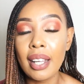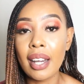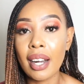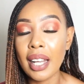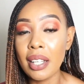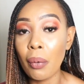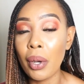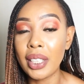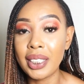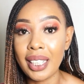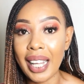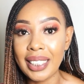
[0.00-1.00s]
Right now when
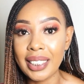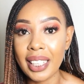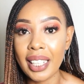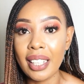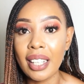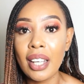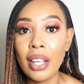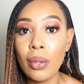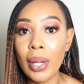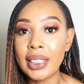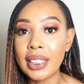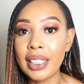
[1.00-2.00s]
you're light skinned,
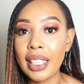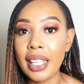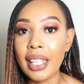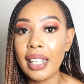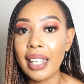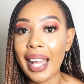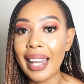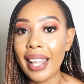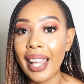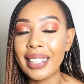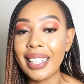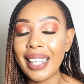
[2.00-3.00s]
your skin can
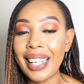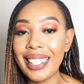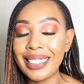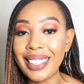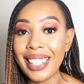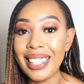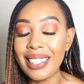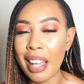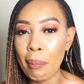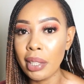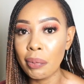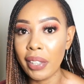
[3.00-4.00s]
get easily
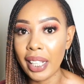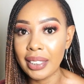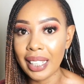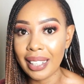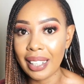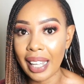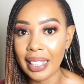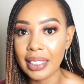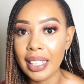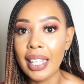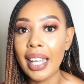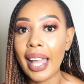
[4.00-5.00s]
damaged by the sunlight
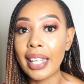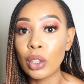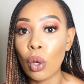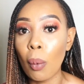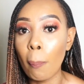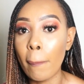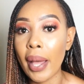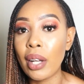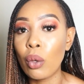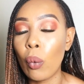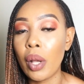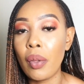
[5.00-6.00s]
as
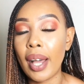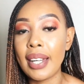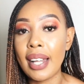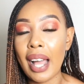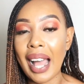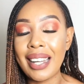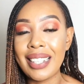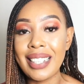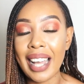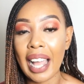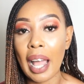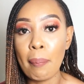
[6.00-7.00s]
compared to when you had
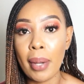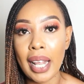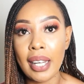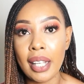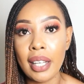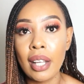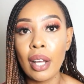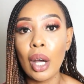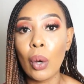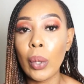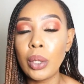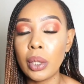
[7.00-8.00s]
darker melanin,
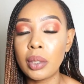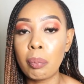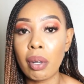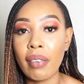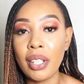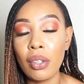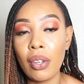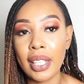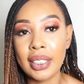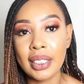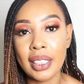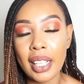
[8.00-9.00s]
which was preventing your
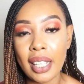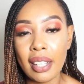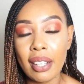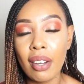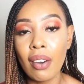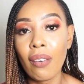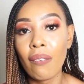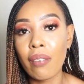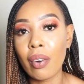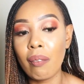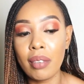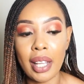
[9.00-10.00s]
skin
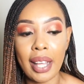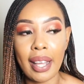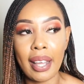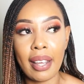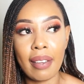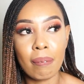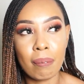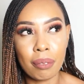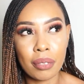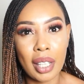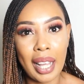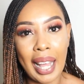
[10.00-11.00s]
from the
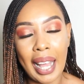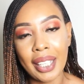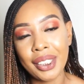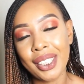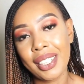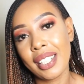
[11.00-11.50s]
harsh